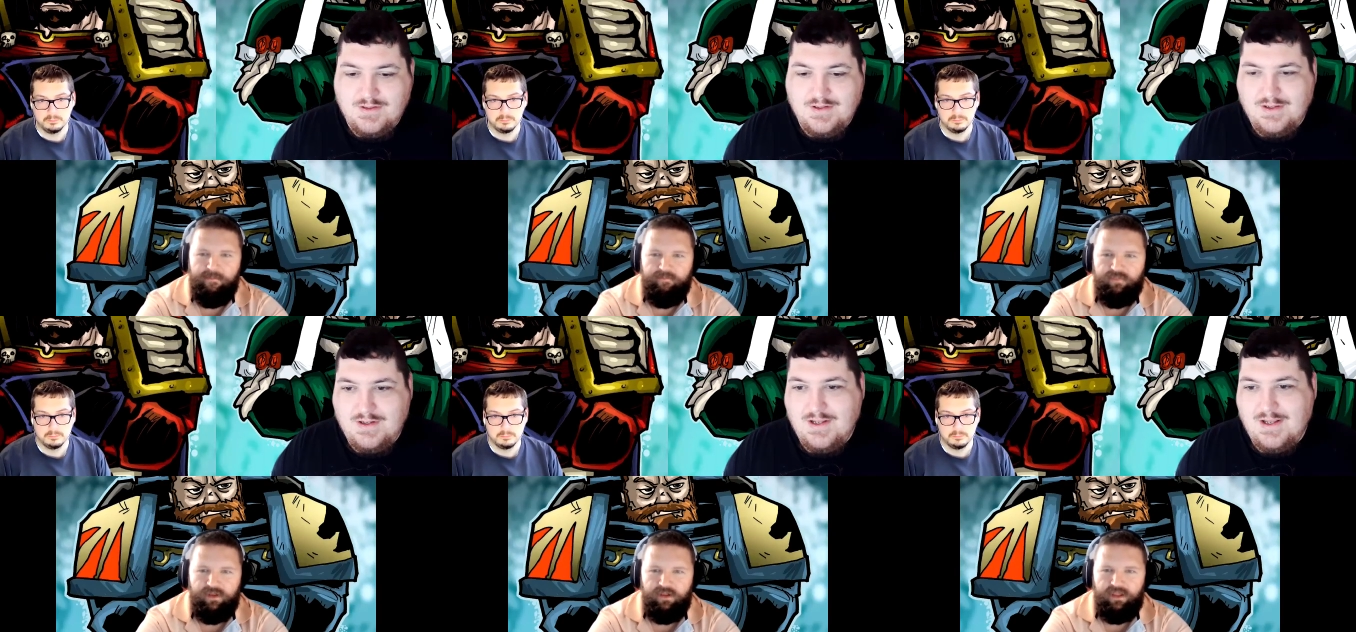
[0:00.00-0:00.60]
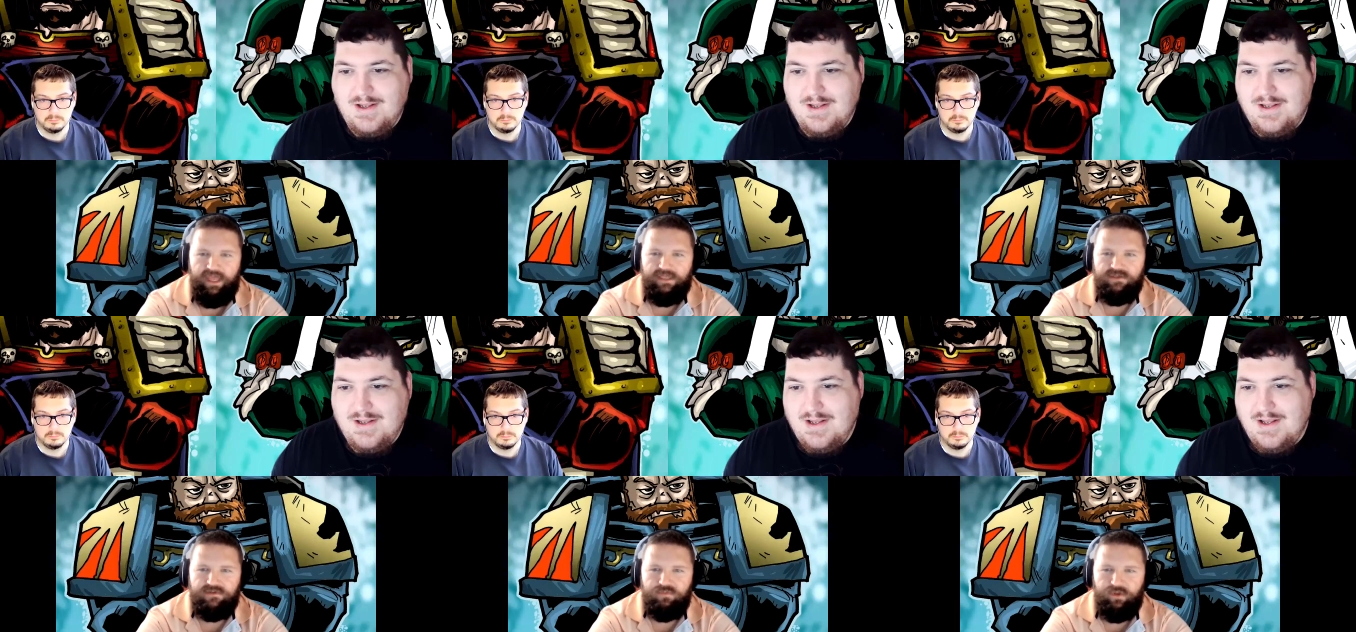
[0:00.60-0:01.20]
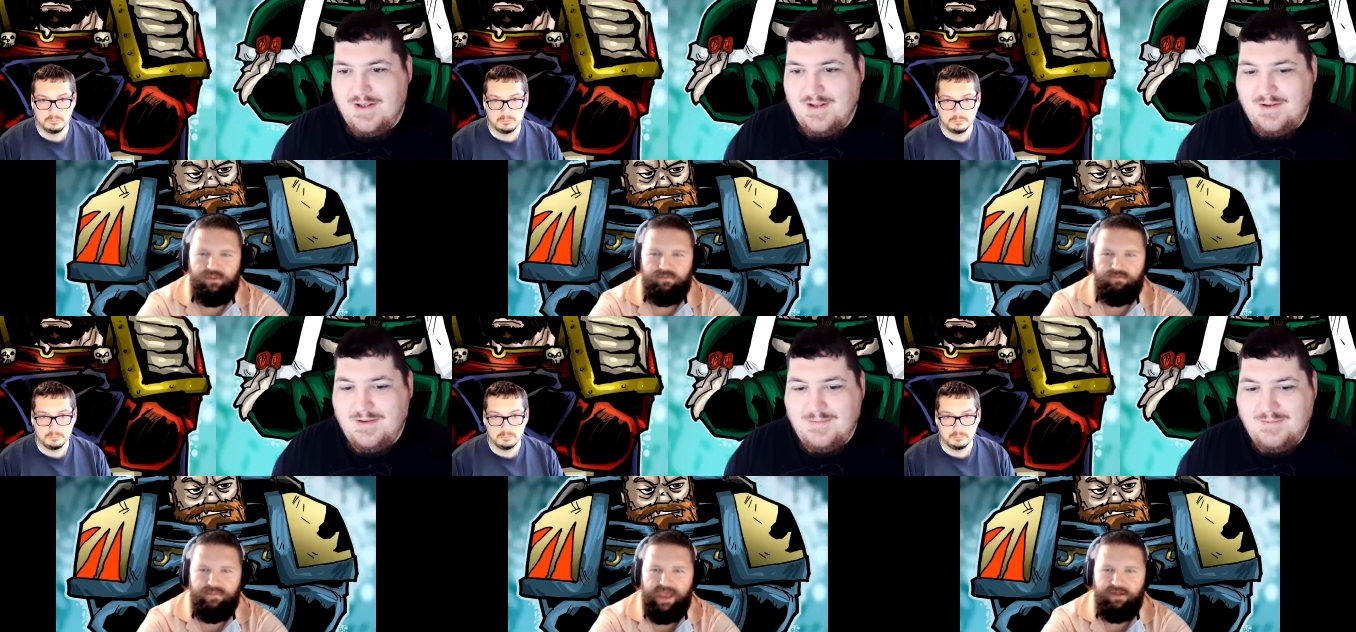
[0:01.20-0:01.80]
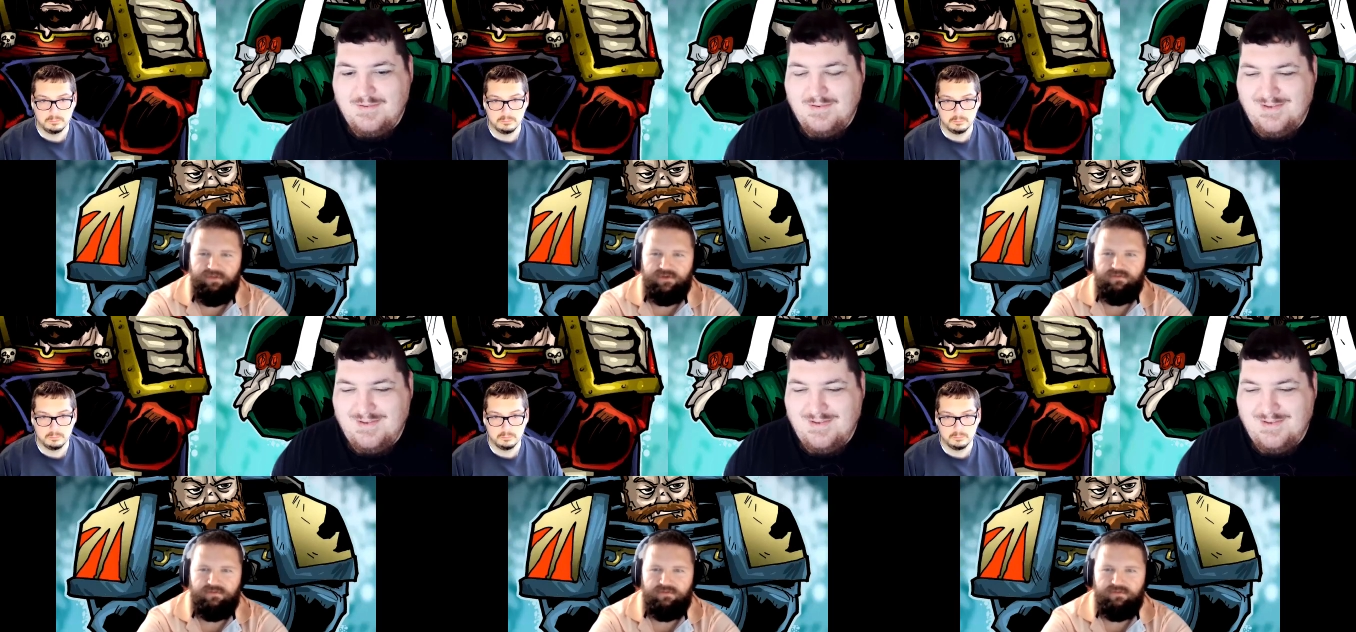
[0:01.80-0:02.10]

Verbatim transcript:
Speaker 1: legs with mouths,